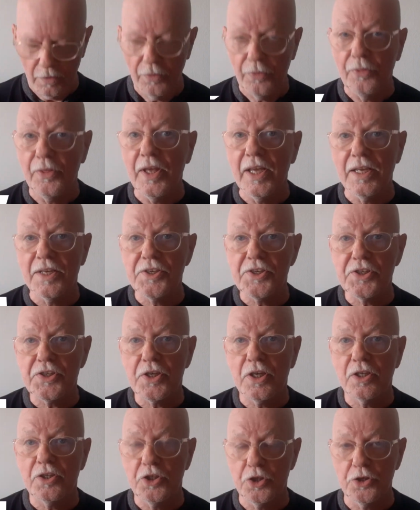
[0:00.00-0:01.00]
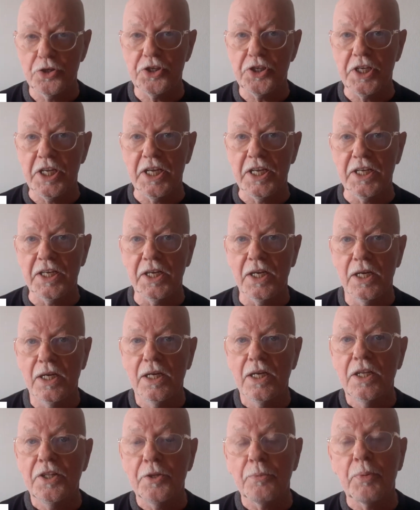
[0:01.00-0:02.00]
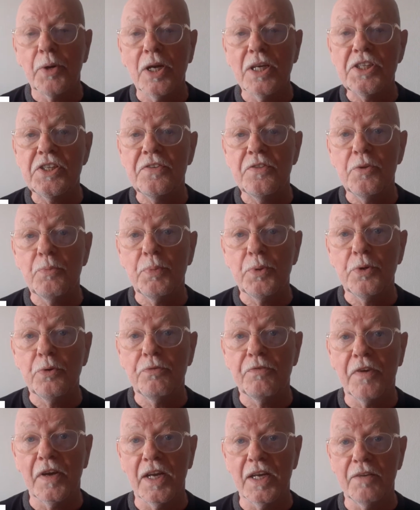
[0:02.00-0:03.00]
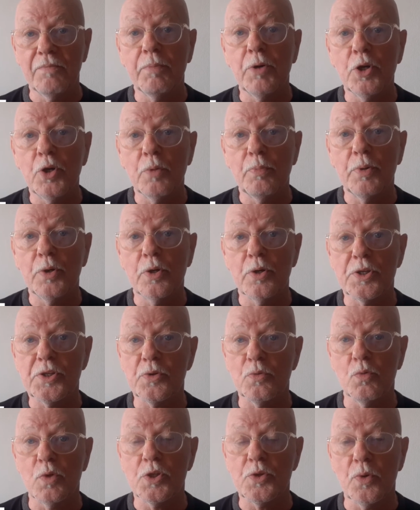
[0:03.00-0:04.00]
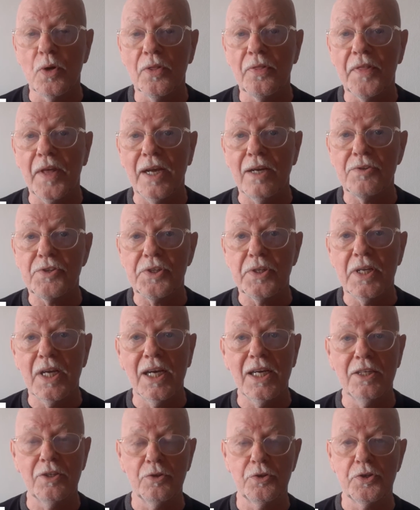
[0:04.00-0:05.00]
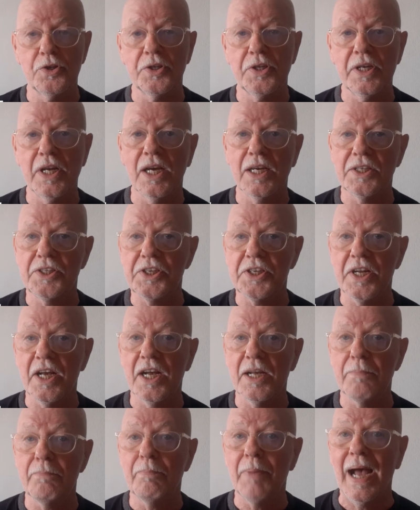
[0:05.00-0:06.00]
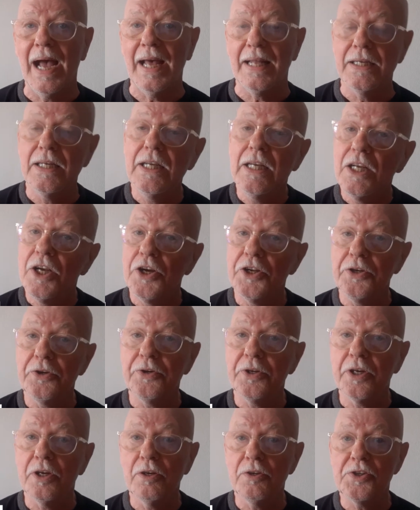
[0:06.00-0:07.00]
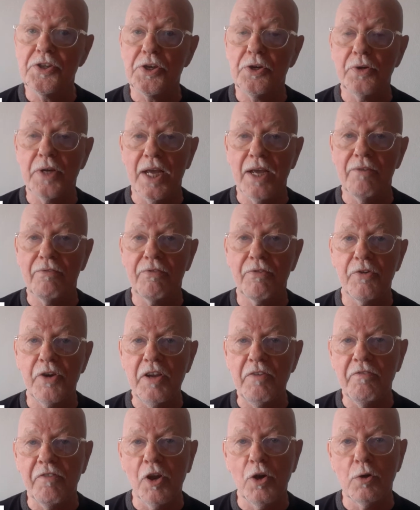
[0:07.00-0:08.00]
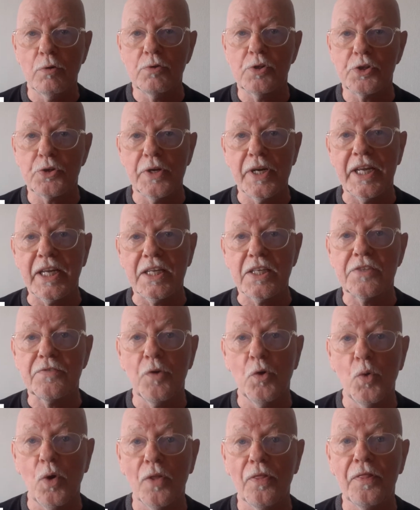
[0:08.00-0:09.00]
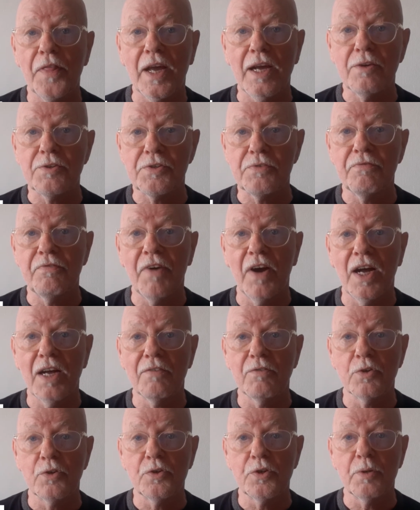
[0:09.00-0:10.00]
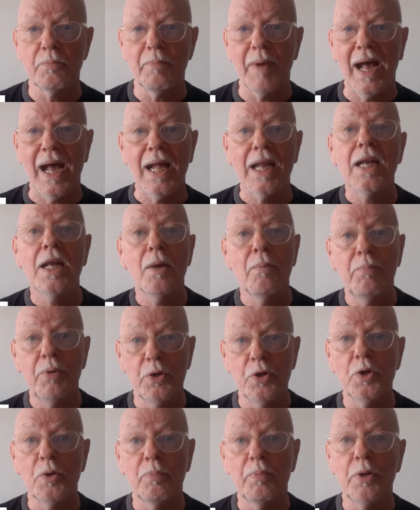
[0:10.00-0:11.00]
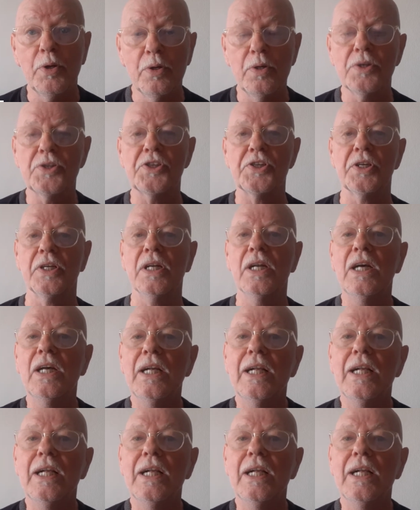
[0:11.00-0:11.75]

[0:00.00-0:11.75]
This just in. The price of the buffet per person was 1,999 baht, and you could also get free flow drinks for 1,500 baht per person.